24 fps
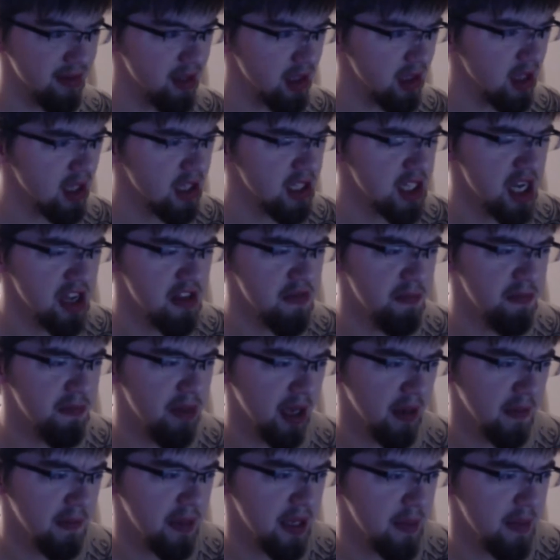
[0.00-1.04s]
just
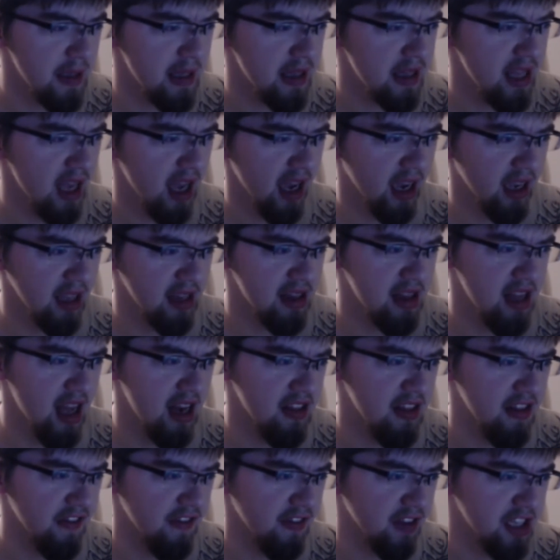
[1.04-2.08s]
like BB attacks,
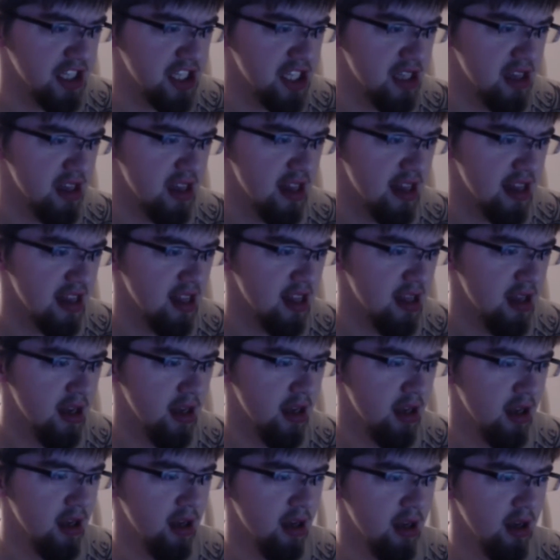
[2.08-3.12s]
status afflictions,
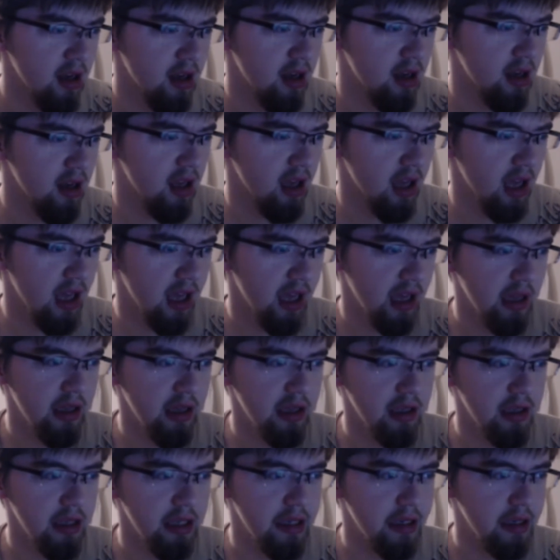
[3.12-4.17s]

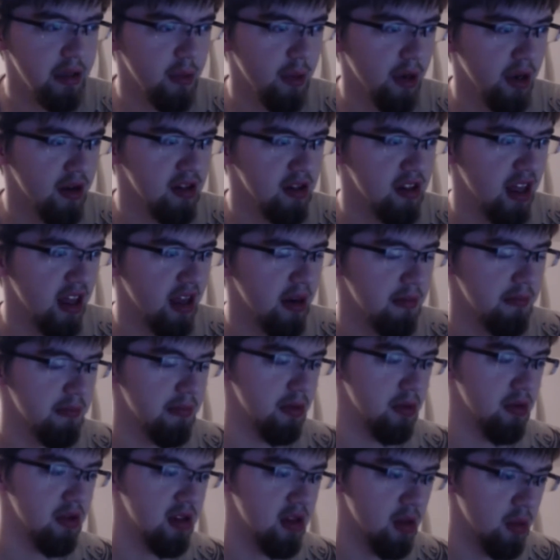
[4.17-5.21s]
and where is that?
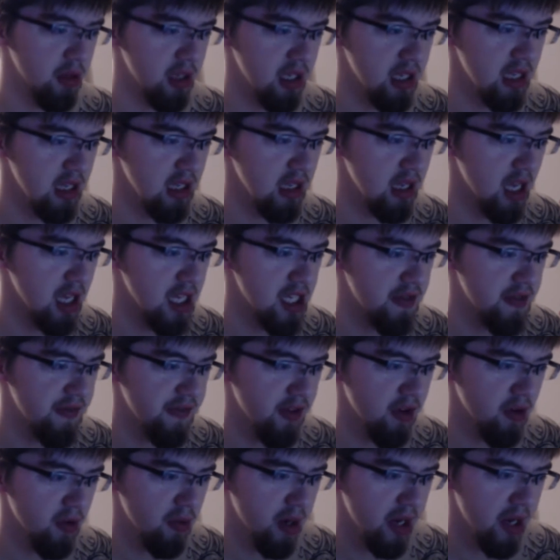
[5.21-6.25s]
Boost OD, gauge
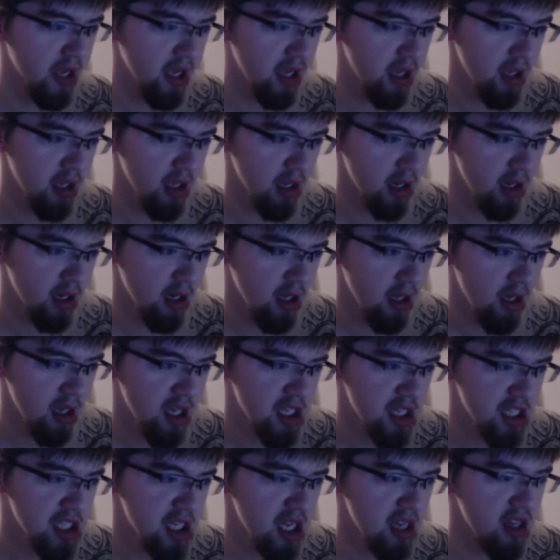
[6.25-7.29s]
fill rate.
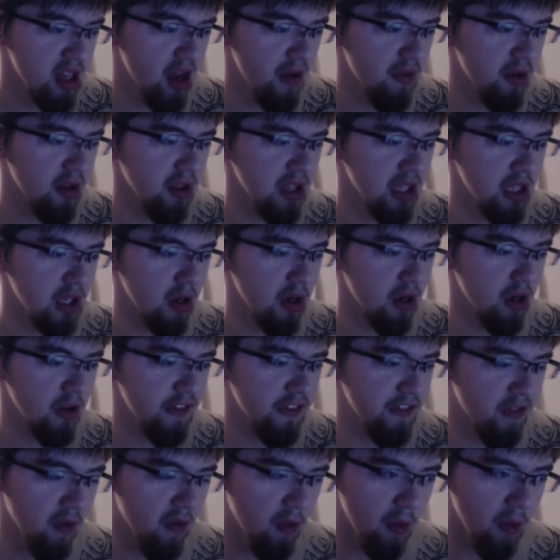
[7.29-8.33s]
She's not really good
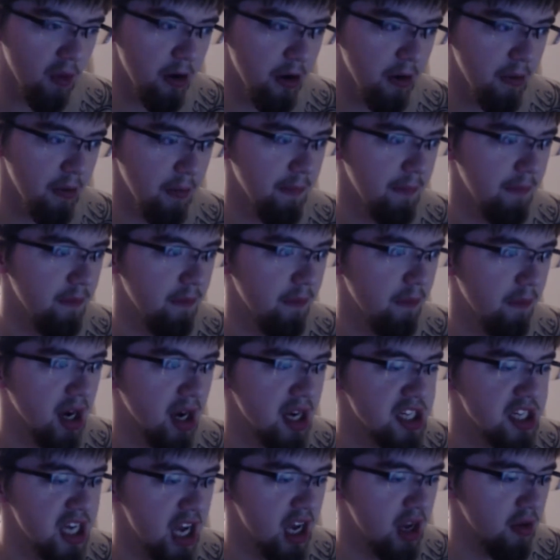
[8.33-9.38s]
for
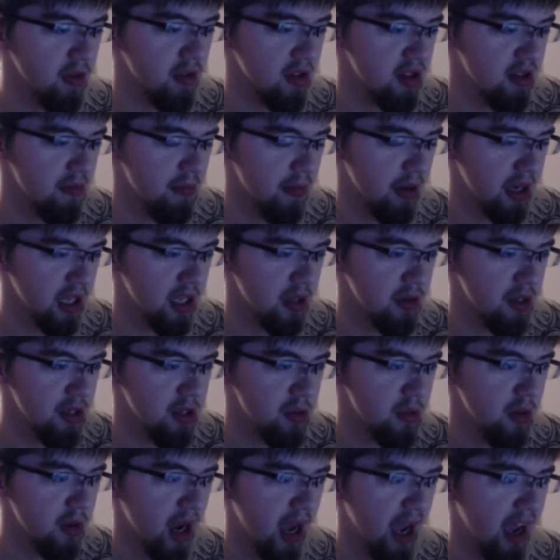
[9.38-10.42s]
much else, but you
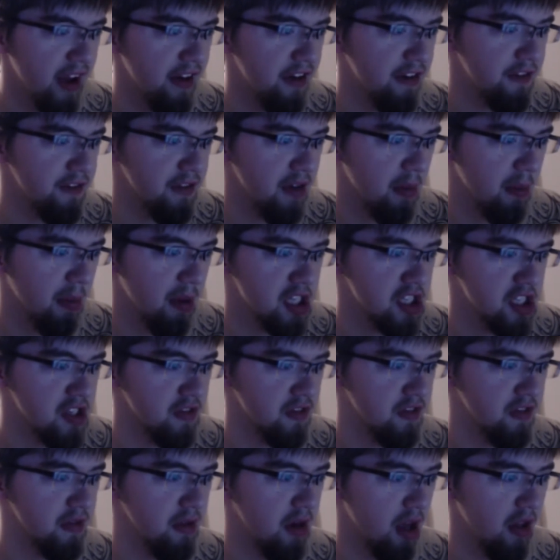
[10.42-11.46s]
do have a bunch
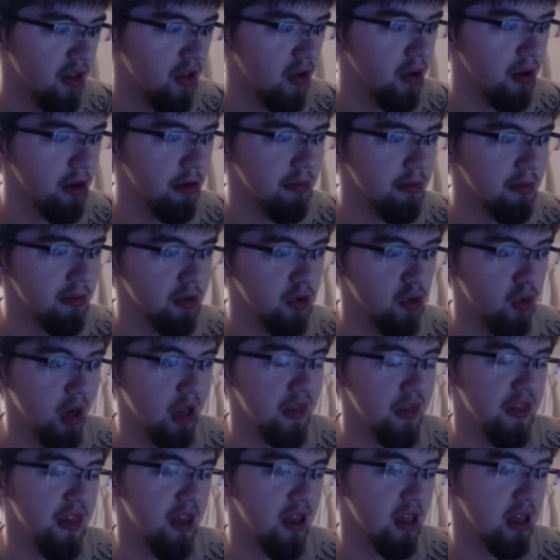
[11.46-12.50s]
of other great
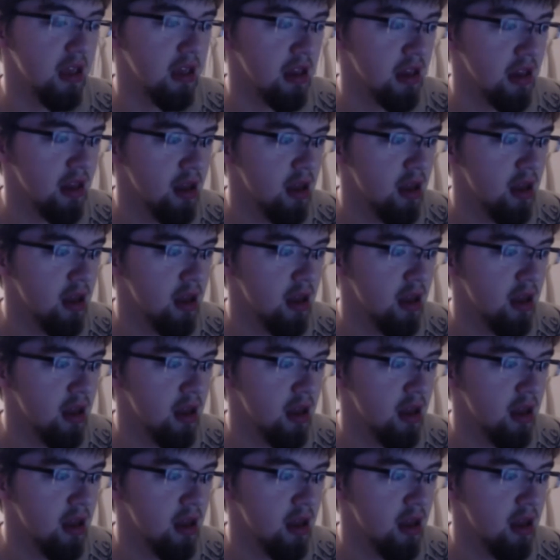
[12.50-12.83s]
things